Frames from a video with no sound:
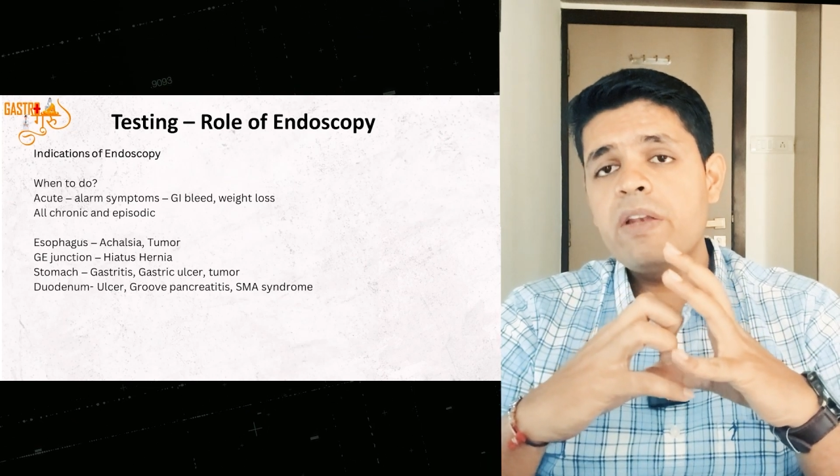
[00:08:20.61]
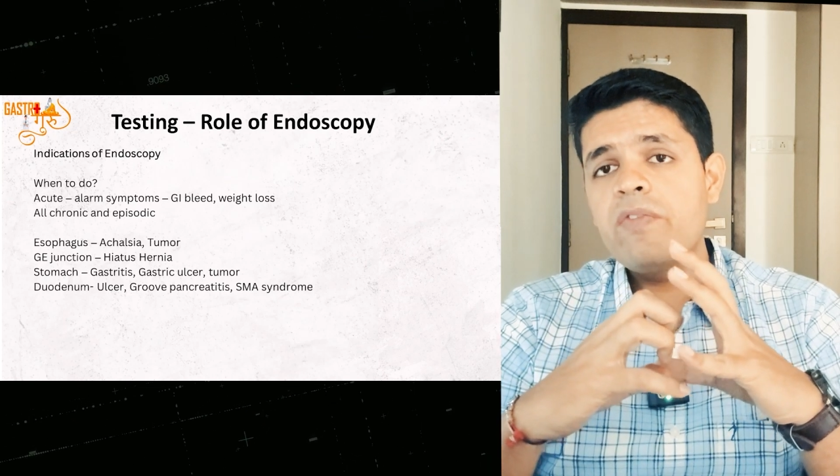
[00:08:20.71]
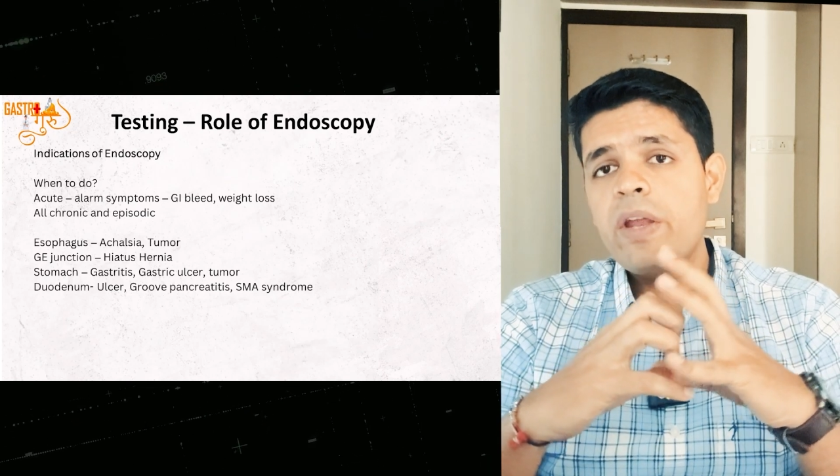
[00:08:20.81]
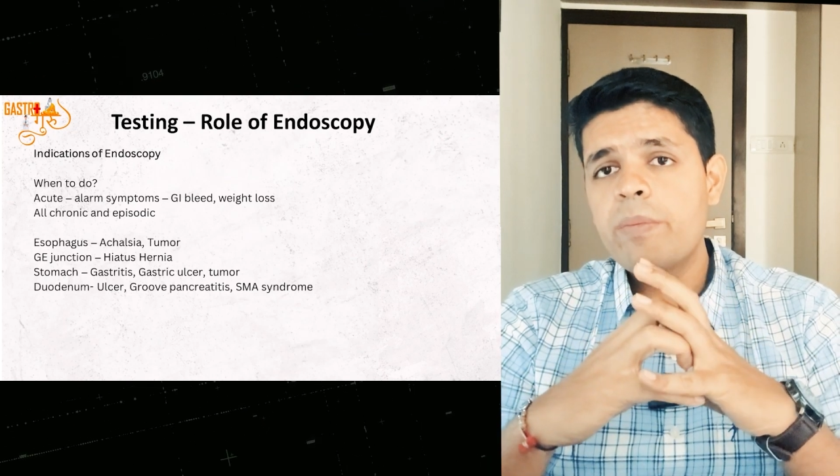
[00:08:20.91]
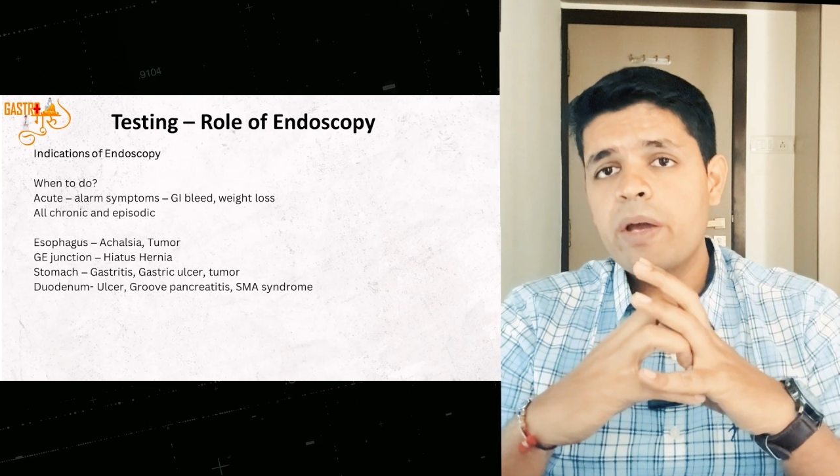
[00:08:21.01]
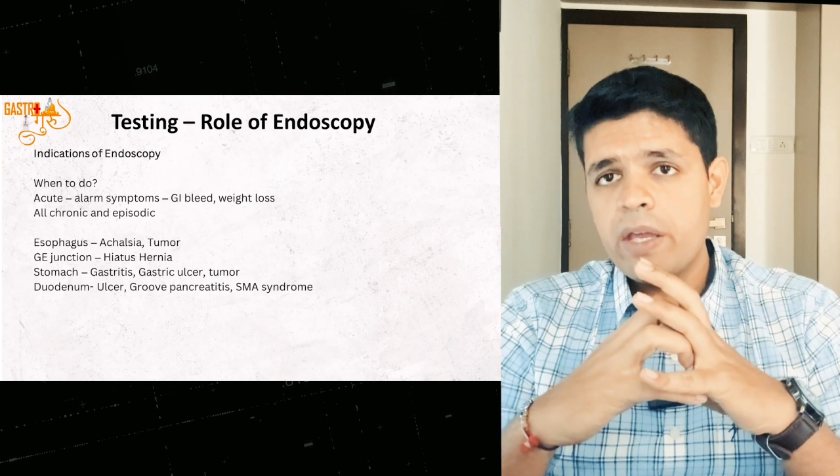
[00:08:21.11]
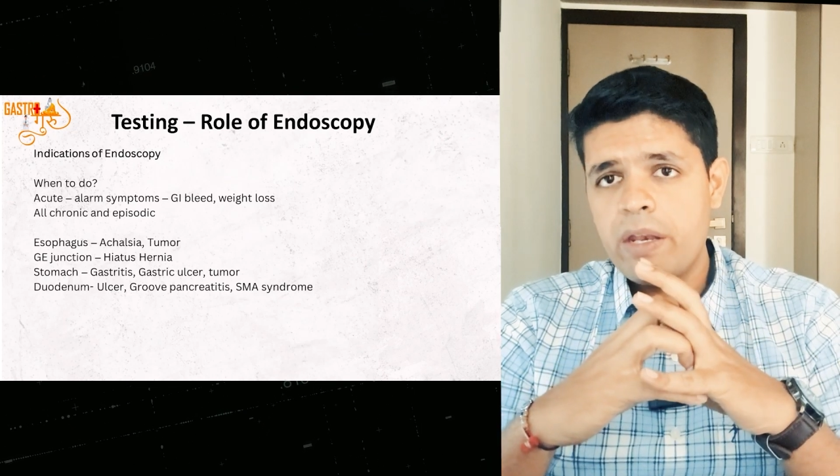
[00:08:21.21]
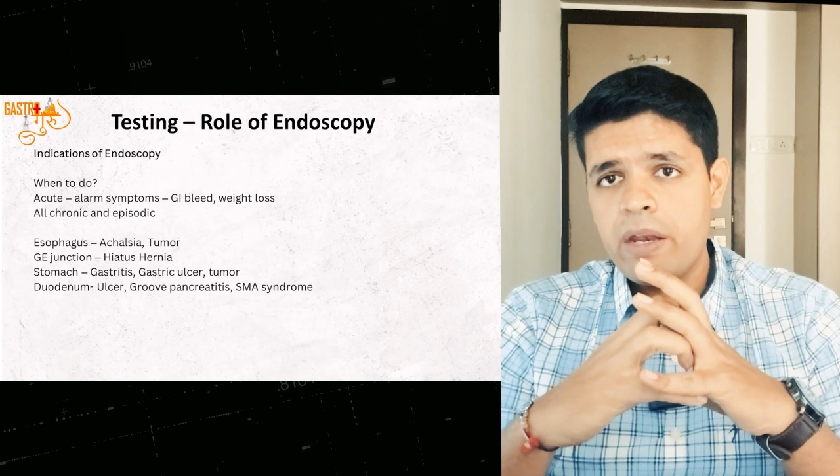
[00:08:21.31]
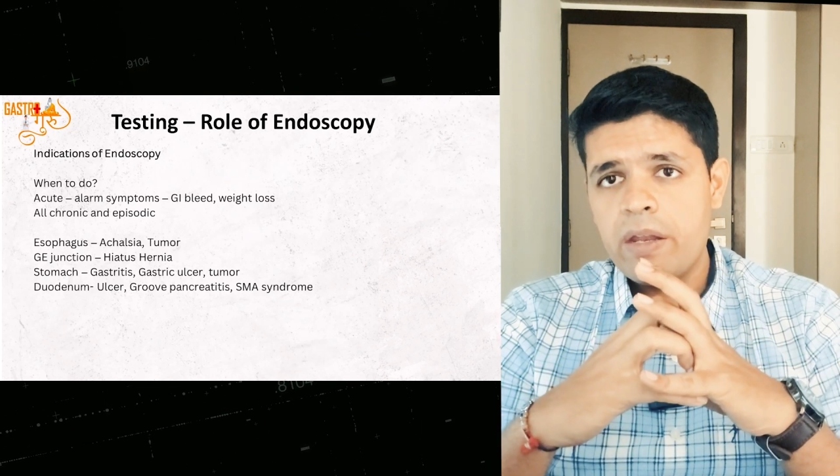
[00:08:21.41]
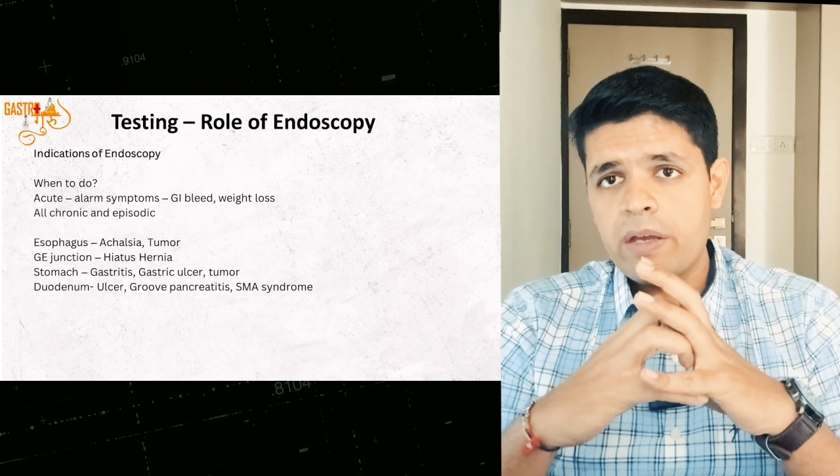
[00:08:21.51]
inflamed
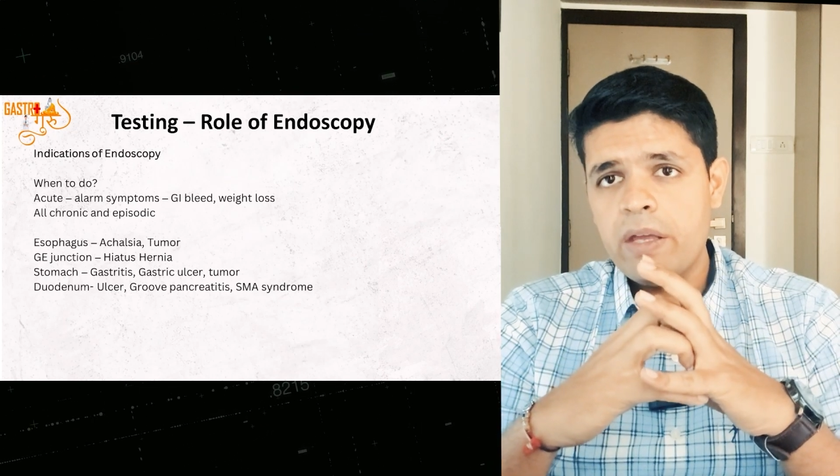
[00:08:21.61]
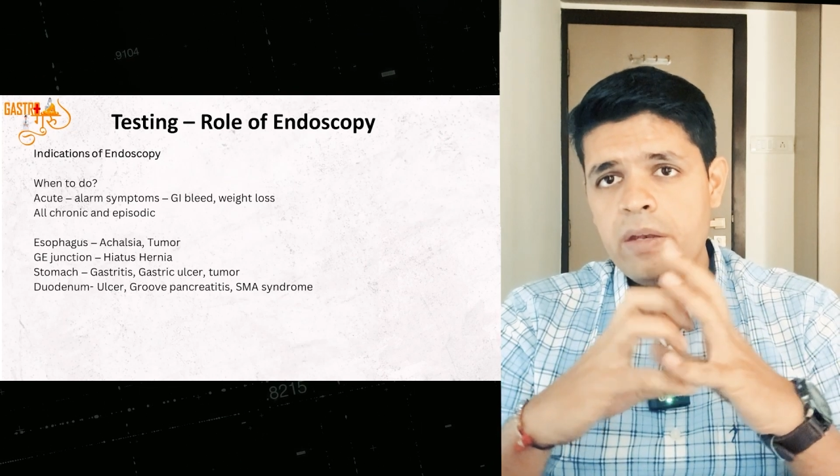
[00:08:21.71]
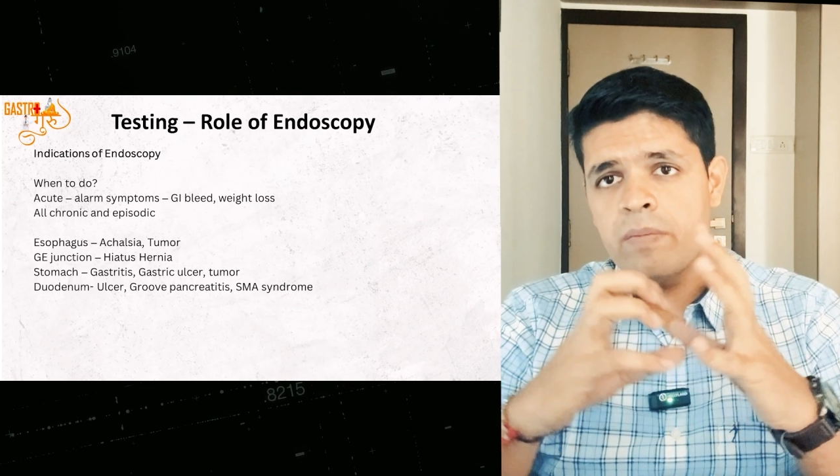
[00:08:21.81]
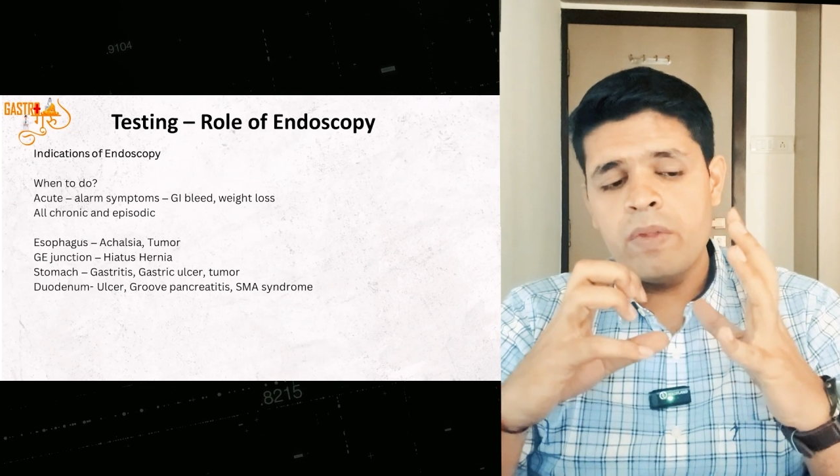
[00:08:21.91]
again and again,